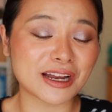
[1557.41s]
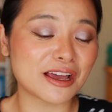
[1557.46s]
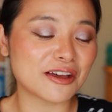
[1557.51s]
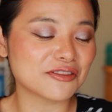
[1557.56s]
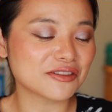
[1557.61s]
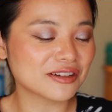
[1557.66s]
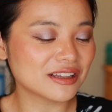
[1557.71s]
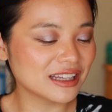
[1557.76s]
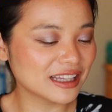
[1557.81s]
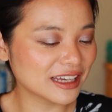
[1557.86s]
I
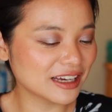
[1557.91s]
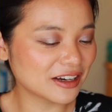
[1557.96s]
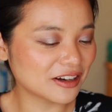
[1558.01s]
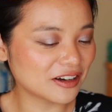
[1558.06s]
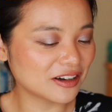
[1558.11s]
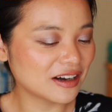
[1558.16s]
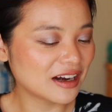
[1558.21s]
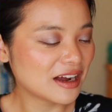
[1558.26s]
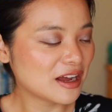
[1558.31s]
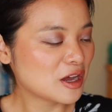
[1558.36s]
have
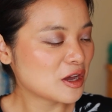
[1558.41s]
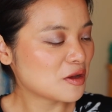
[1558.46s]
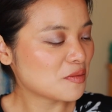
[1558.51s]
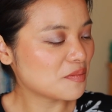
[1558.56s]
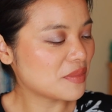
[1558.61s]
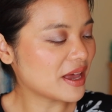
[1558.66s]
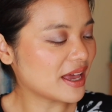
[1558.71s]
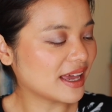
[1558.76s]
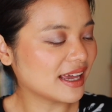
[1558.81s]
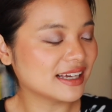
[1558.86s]
clear,
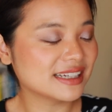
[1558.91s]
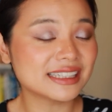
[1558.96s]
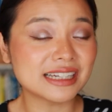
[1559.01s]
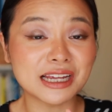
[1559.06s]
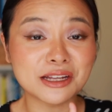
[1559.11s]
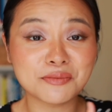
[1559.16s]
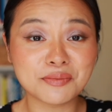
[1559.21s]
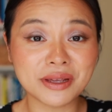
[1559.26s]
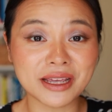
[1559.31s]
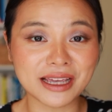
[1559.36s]
beige,
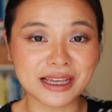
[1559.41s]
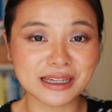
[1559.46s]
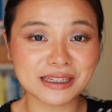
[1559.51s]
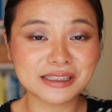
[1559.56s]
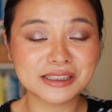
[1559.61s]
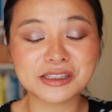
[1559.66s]
and pink.